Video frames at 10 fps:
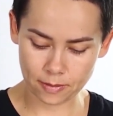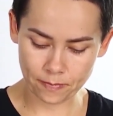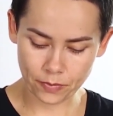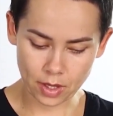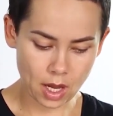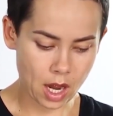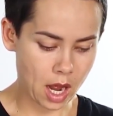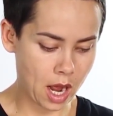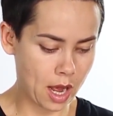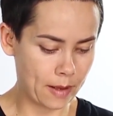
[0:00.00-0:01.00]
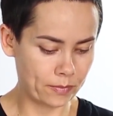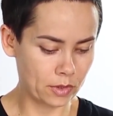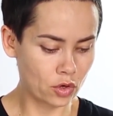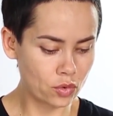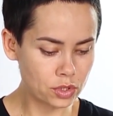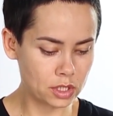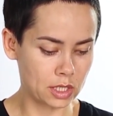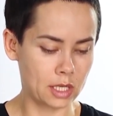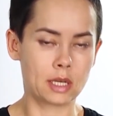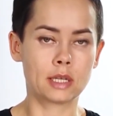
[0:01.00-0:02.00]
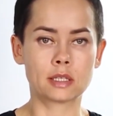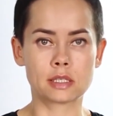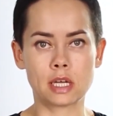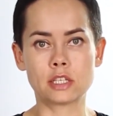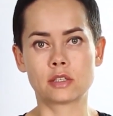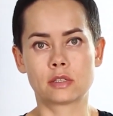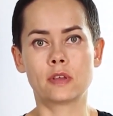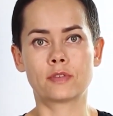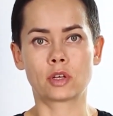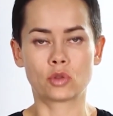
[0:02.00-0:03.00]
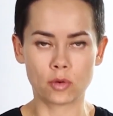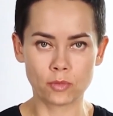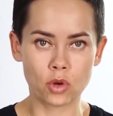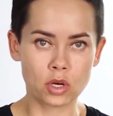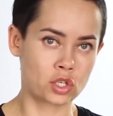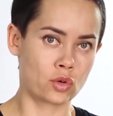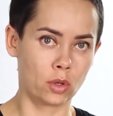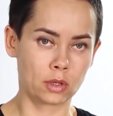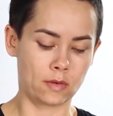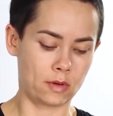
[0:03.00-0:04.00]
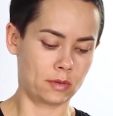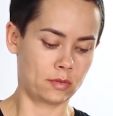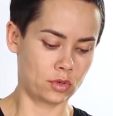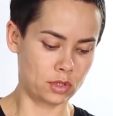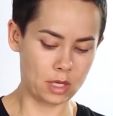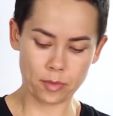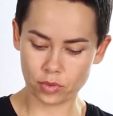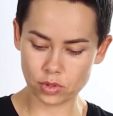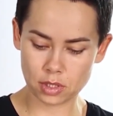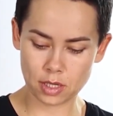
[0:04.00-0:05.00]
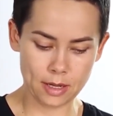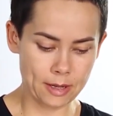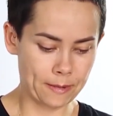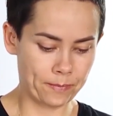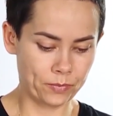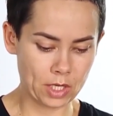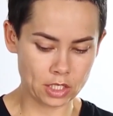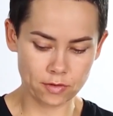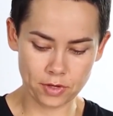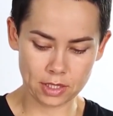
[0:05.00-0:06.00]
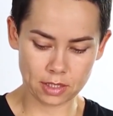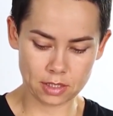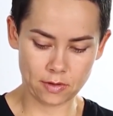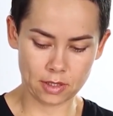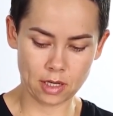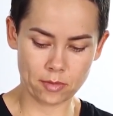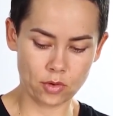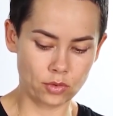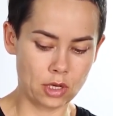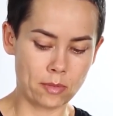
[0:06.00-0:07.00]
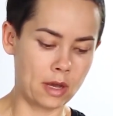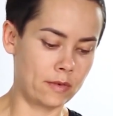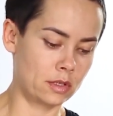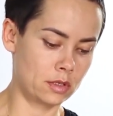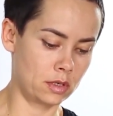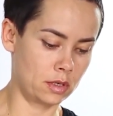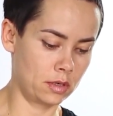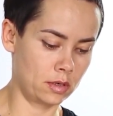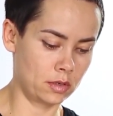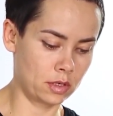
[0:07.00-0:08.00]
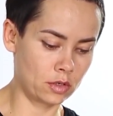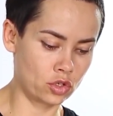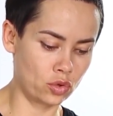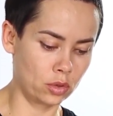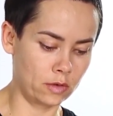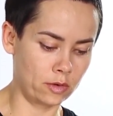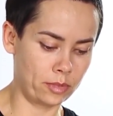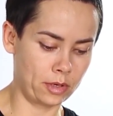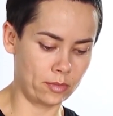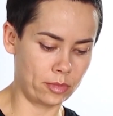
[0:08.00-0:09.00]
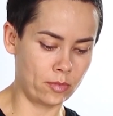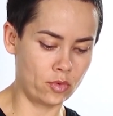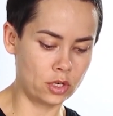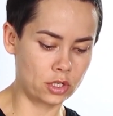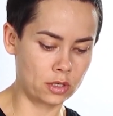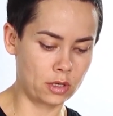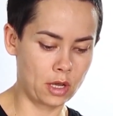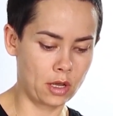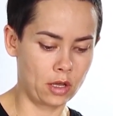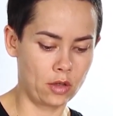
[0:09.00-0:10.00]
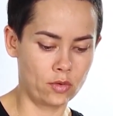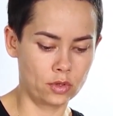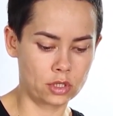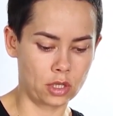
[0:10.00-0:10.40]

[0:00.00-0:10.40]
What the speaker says: The amount of pigment in the skin. Light brown is a color in which there is a lot of yellow. That is, I can even add more yellow to this color.